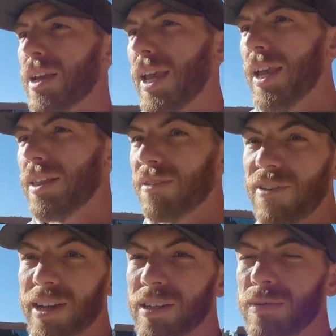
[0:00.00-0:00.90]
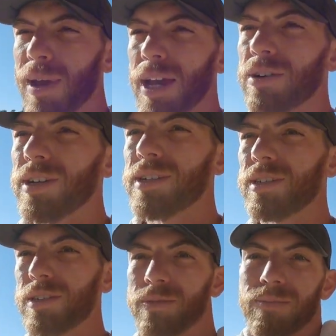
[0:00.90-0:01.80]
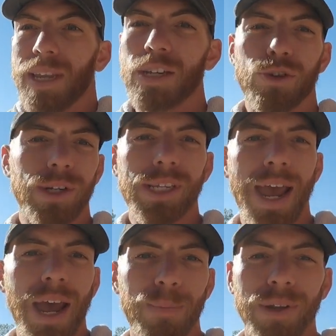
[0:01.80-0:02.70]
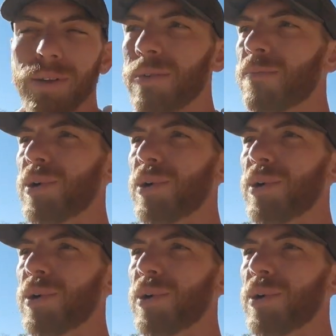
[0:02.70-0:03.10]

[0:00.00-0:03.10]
And the fact of the matter is, injuries happen.